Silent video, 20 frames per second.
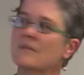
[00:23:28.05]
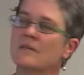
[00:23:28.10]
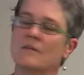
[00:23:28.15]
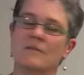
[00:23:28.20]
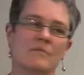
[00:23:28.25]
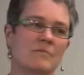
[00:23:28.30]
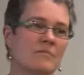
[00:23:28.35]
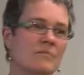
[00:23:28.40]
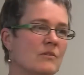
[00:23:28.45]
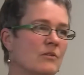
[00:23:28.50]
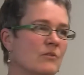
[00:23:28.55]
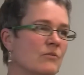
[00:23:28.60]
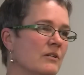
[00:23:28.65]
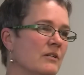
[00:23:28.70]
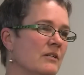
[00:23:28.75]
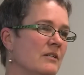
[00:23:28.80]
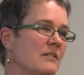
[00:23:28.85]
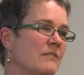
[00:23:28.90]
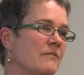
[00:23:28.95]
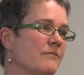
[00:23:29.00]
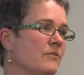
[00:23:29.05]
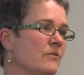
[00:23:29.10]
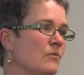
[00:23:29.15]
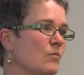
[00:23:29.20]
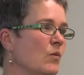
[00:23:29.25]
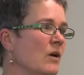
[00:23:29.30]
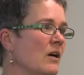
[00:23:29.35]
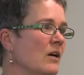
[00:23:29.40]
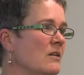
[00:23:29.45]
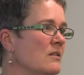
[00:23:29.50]
So three
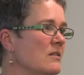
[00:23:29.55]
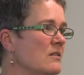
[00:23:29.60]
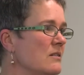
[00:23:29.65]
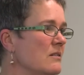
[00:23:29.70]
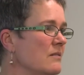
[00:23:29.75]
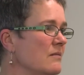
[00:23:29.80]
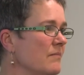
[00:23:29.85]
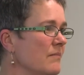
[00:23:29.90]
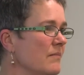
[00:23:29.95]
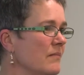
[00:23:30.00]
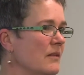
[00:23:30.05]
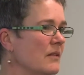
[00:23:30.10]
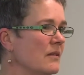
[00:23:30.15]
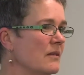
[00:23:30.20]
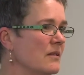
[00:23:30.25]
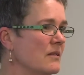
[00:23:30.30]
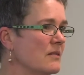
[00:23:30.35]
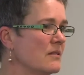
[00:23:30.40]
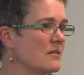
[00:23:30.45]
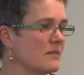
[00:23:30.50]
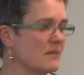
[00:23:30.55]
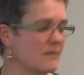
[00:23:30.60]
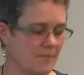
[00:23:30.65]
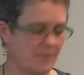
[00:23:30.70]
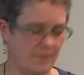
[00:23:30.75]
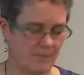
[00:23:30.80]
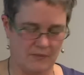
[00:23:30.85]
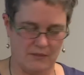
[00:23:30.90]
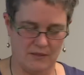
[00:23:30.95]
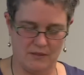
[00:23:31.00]
different ways that this
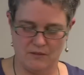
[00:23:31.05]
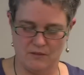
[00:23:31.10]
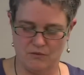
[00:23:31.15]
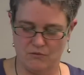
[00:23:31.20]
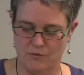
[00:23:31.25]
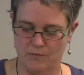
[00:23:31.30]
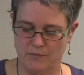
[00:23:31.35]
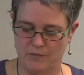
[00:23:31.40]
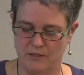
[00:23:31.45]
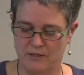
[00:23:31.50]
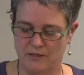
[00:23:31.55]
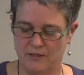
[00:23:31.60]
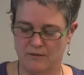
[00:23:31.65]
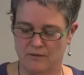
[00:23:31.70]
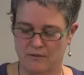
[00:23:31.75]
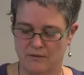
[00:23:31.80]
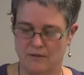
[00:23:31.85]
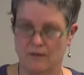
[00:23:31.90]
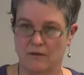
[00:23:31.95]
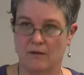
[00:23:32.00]
is rippling out.